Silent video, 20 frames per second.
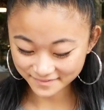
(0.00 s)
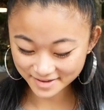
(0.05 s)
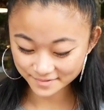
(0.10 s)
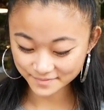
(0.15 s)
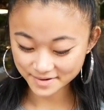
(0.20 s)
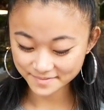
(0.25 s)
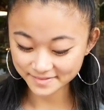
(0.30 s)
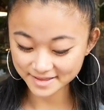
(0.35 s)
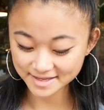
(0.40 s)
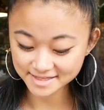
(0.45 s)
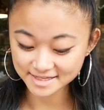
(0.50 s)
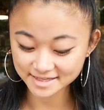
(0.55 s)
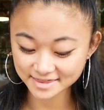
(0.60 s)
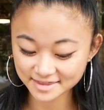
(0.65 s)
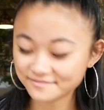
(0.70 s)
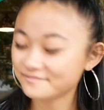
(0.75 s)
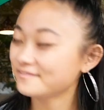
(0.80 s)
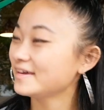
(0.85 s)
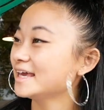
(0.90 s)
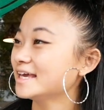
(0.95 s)
Can we please get
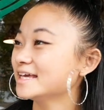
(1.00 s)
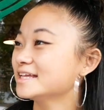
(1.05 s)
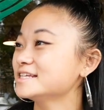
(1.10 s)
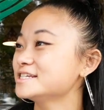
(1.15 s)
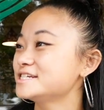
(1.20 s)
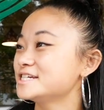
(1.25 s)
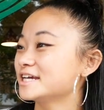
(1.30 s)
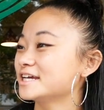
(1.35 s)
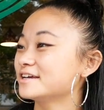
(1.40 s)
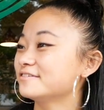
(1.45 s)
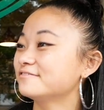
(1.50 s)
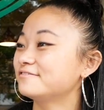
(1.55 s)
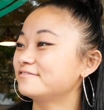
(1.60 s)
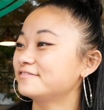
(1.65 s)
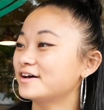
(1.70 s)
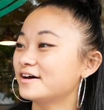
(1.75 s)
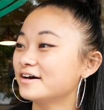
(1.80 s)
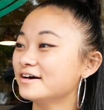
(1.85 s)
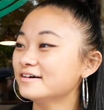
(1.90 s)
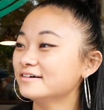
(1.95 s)
the vegan chicken pho?